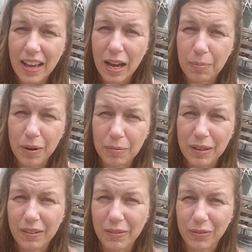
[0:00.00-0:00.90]
I probably
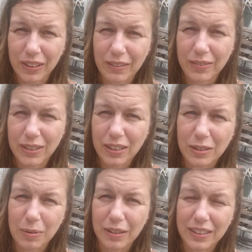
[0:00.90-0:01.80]
haven't really even talked
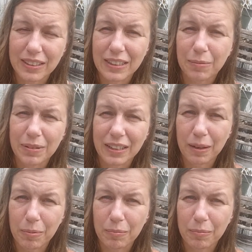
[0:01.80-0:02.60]
about it in depth like I